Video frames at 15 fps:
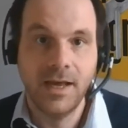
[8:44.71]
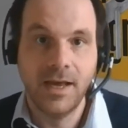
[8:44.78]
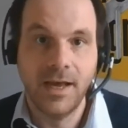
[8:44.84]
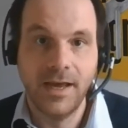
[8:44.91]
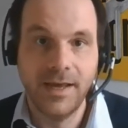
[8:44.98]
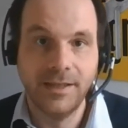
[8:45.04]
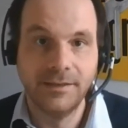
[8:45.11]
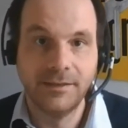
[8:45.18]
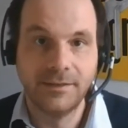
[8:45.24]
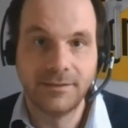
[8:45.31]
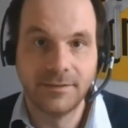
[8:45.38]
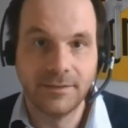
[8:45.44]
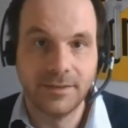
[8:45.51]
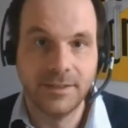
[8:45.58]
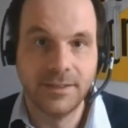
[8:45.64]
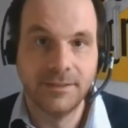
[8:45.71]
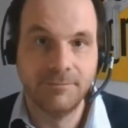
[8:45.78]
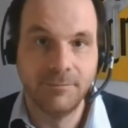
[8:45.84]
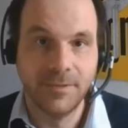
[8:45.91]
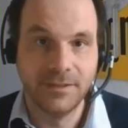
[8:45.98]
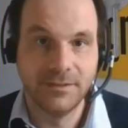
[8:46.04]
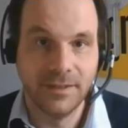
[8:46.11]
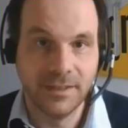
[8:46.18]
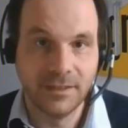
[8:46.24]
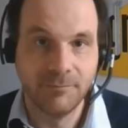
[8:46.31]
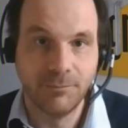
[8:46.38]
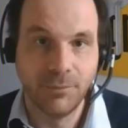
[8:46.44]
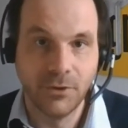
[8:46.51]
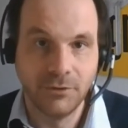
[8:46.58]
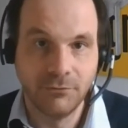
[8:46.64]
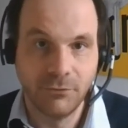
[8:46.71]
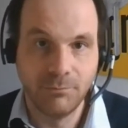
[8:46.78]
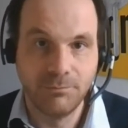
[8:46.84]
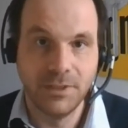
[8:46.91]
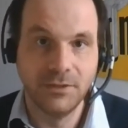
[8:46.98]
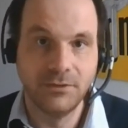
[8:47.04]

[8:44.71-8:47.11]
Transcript: And um, a second point would be